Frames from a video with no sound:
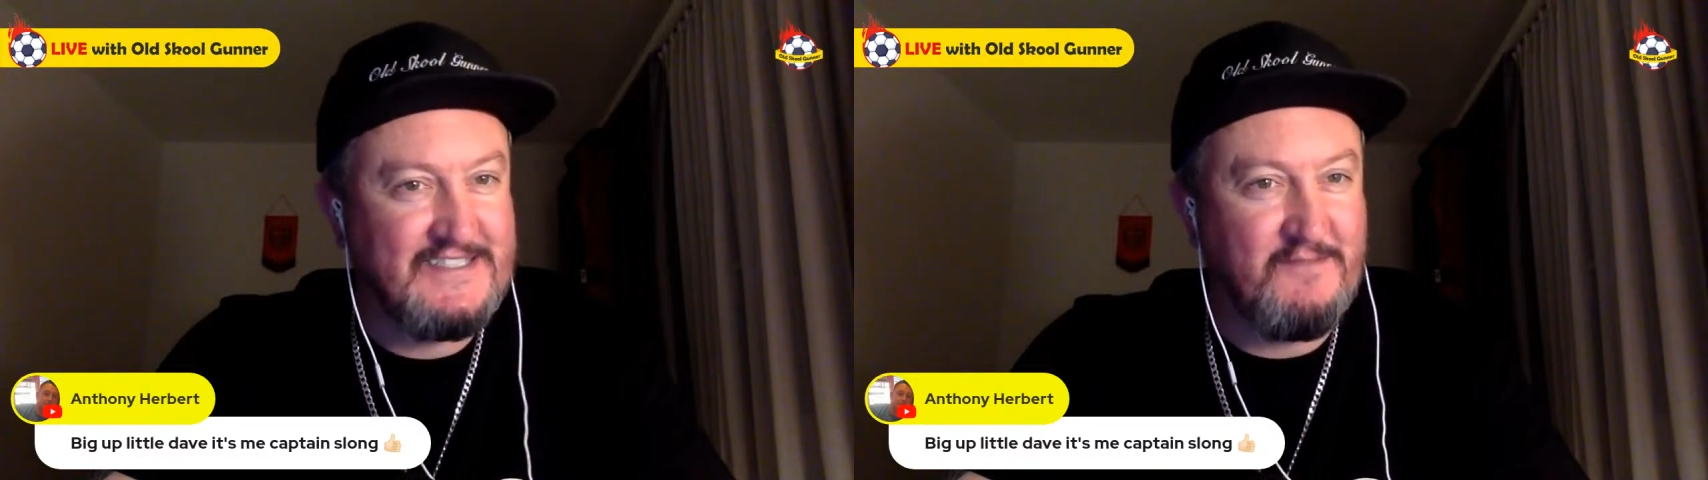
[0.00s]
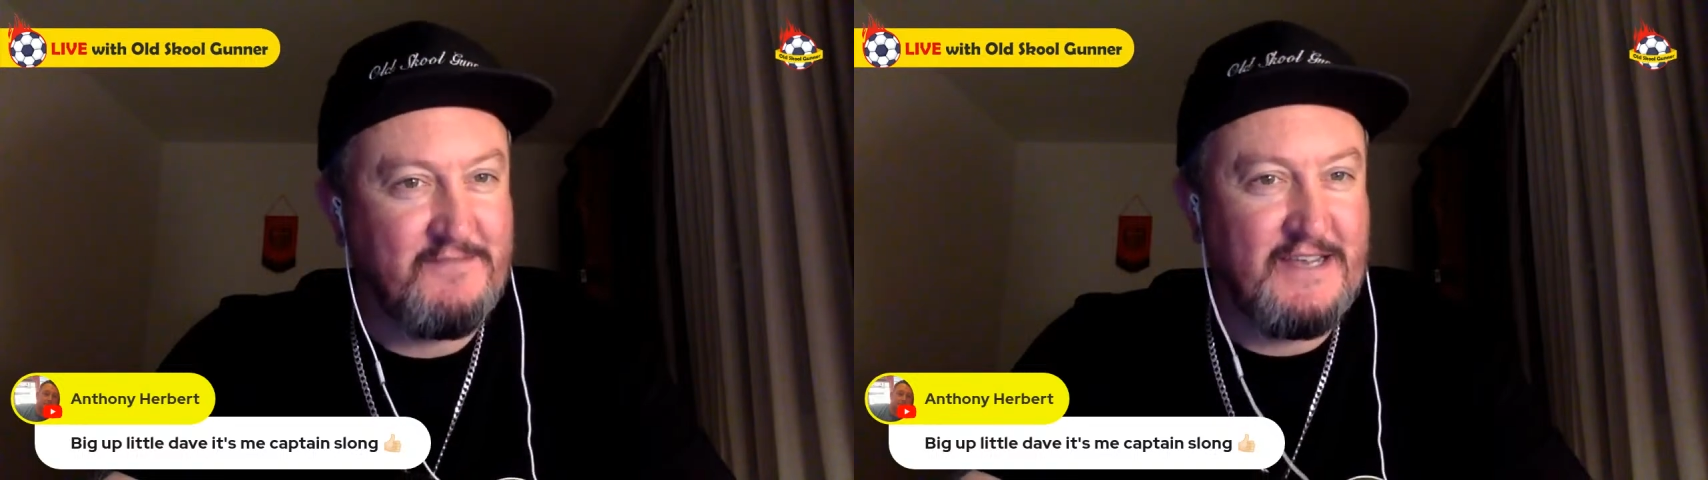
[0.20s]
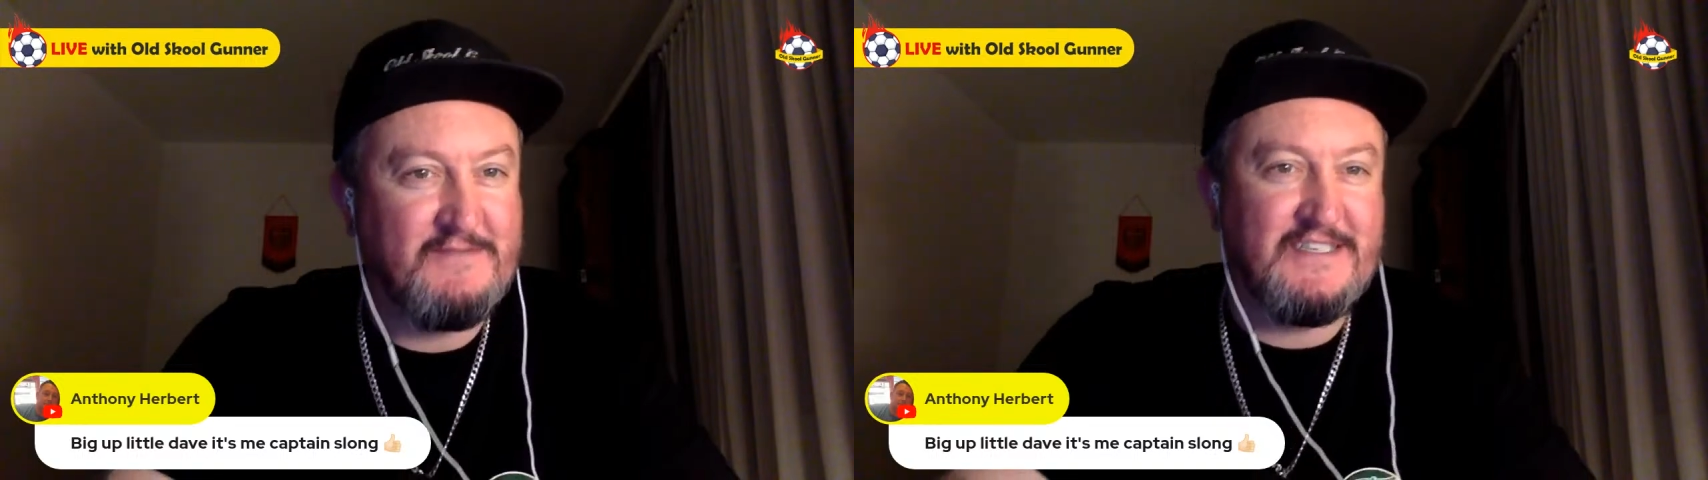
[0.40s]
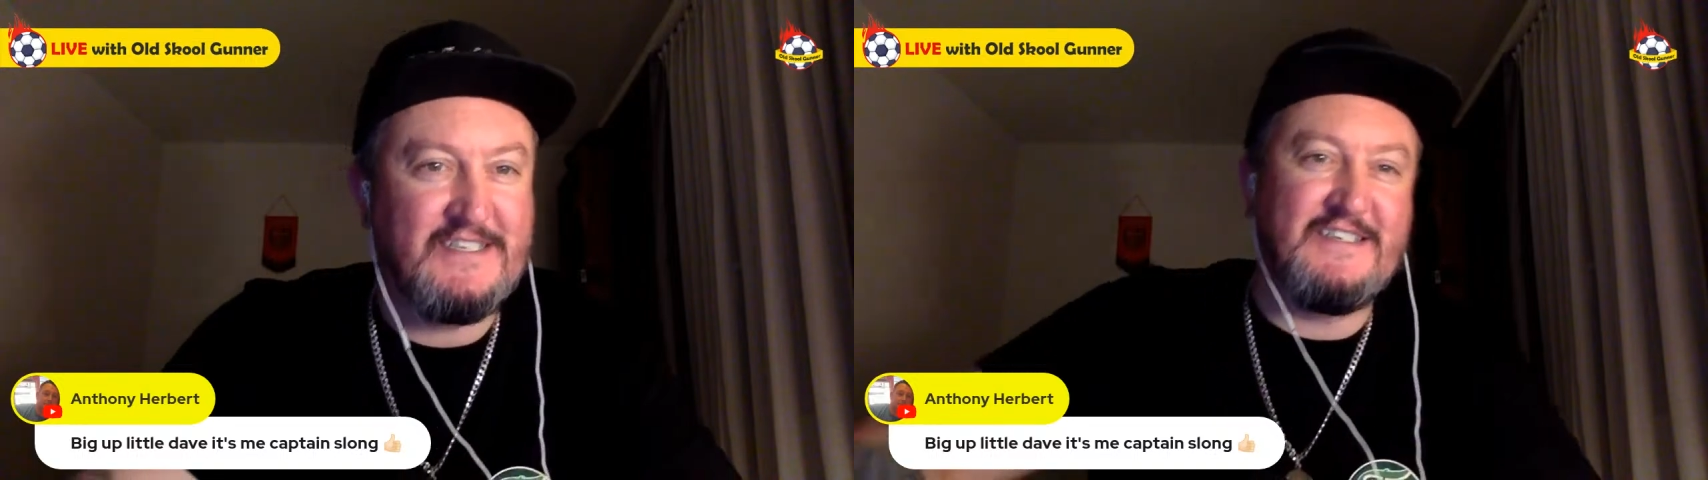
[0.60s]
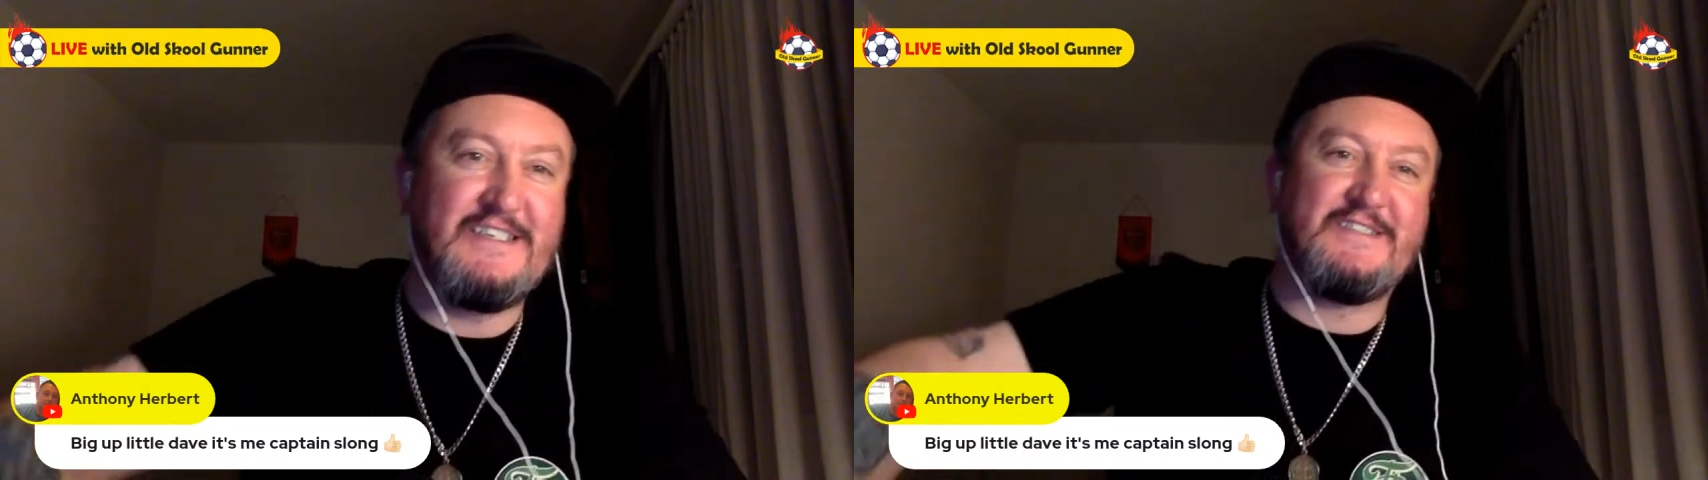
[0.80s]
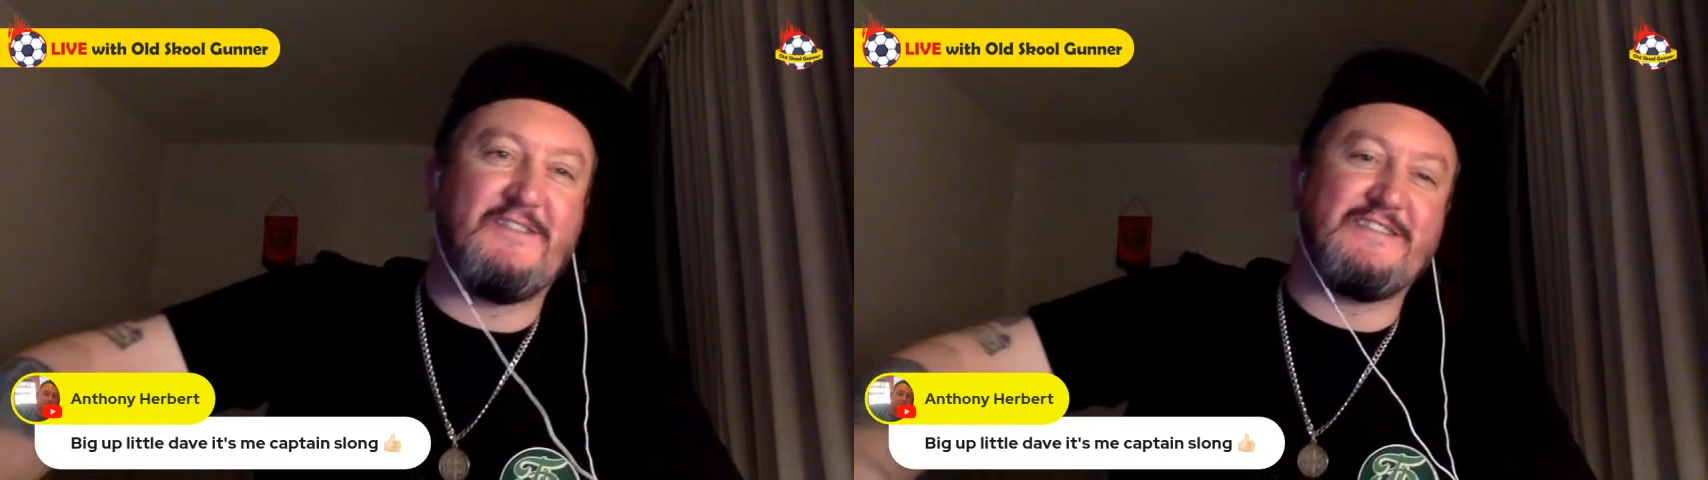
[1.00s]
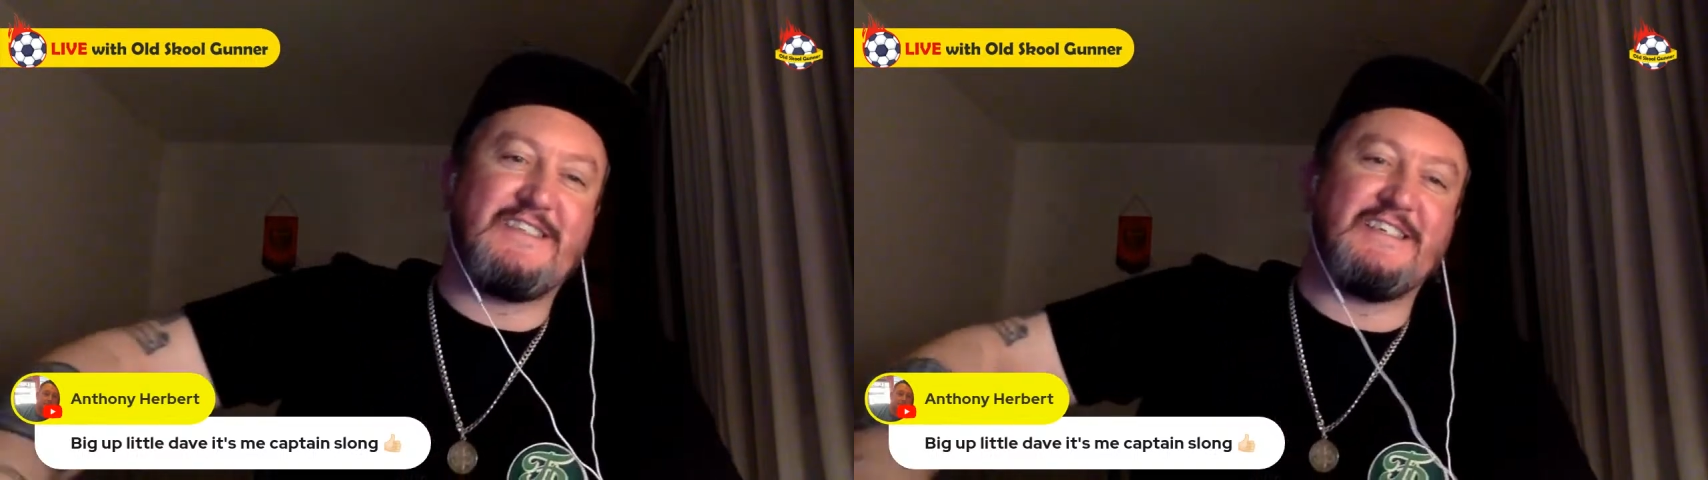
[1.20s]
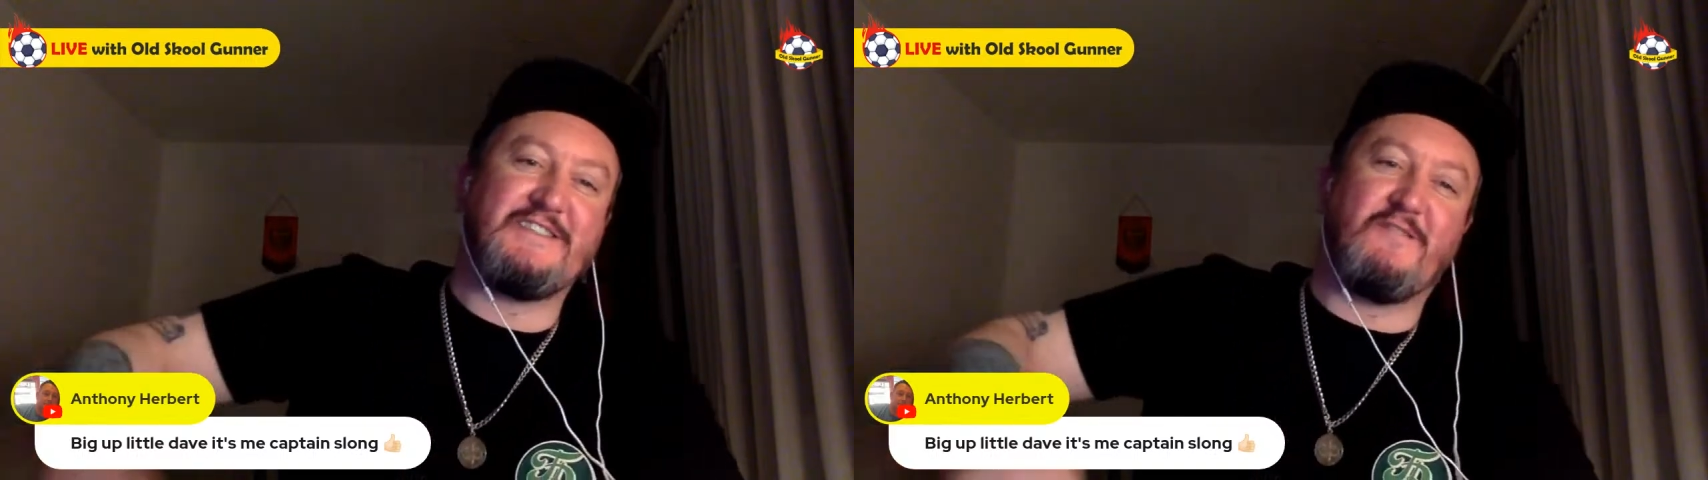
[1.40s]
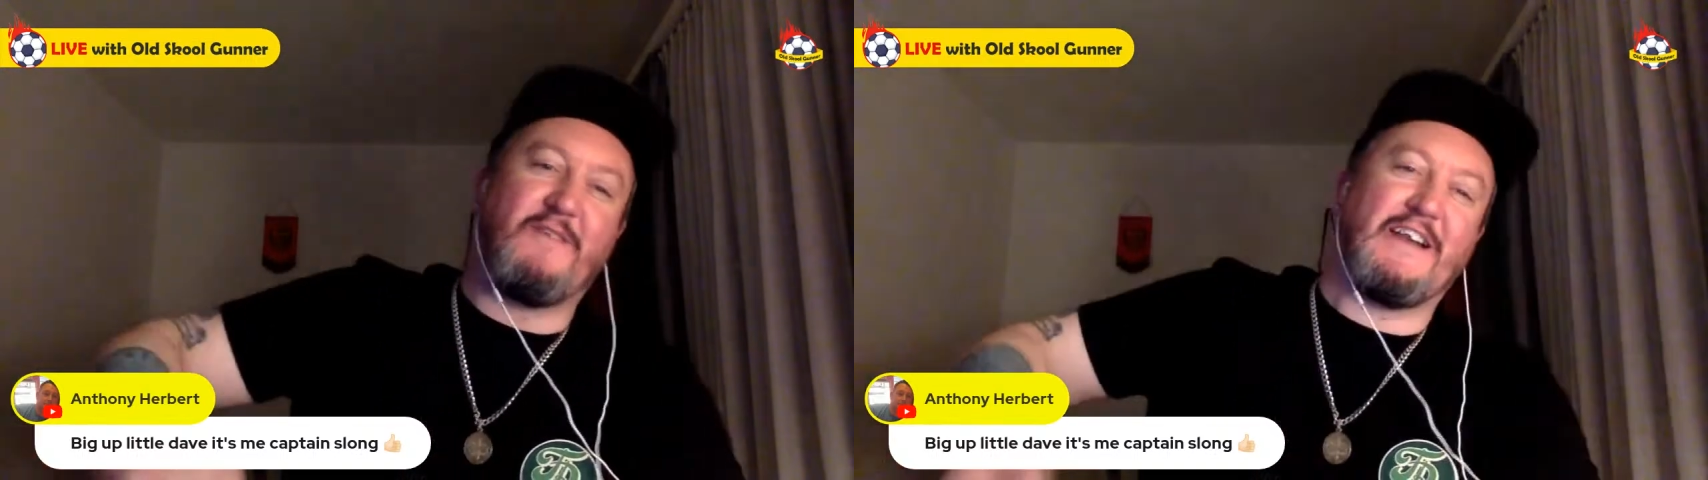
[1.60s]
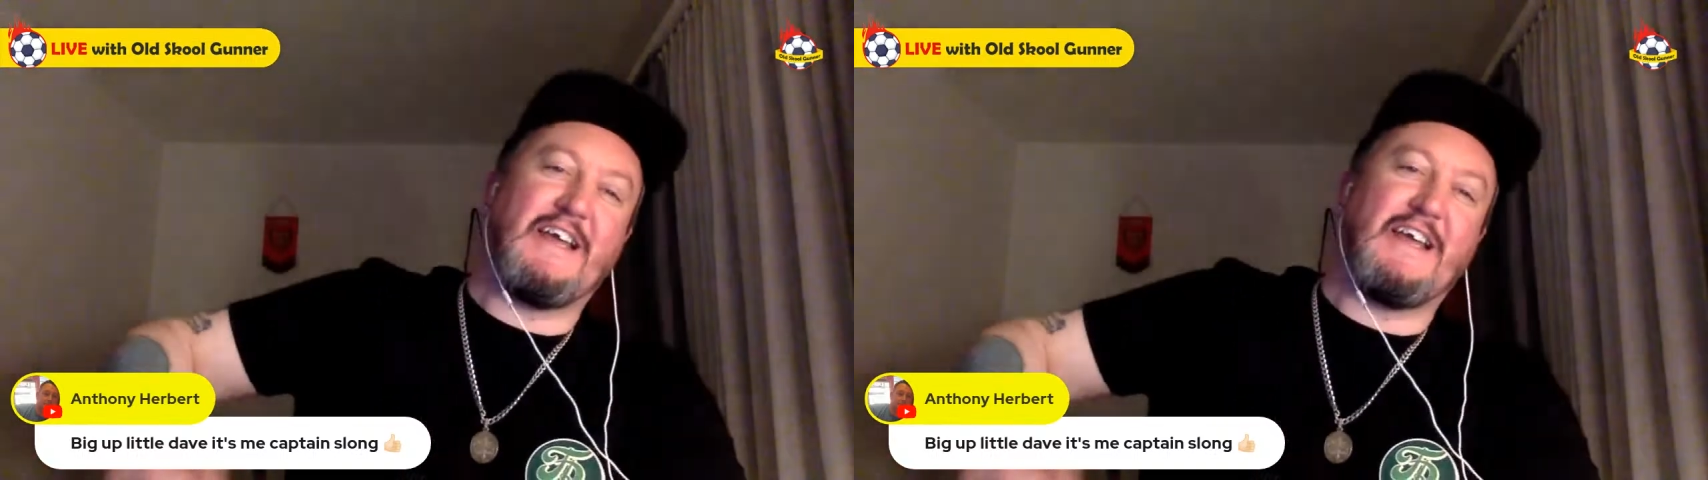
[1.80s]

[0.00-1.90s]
Sometimes it does things to your mind.